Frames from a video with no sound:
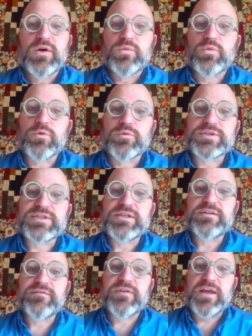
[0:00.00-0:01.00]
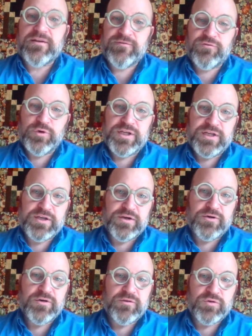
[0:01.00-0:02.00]
will receive a free
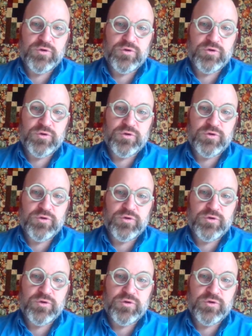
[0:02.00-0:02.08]
year of